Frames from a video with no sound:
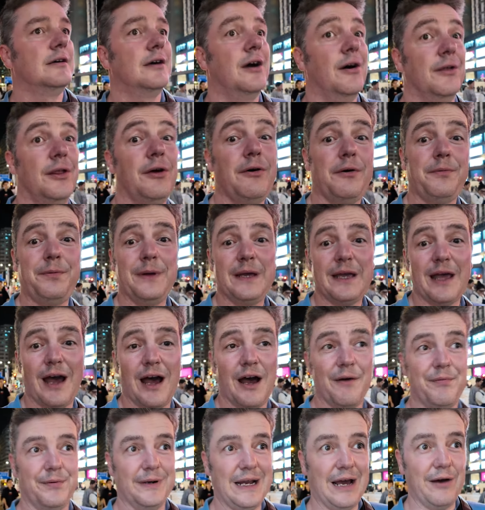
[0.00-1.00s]
Although I think
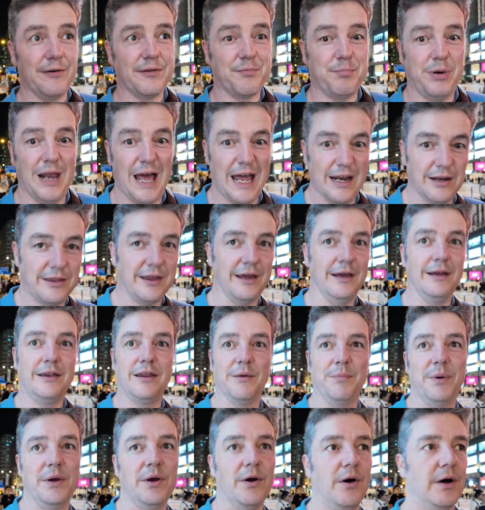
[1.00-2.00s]
half an hour is plenty,
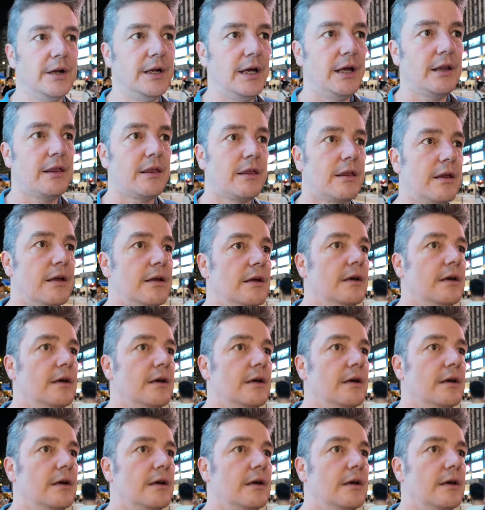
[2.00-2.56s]
to be honest.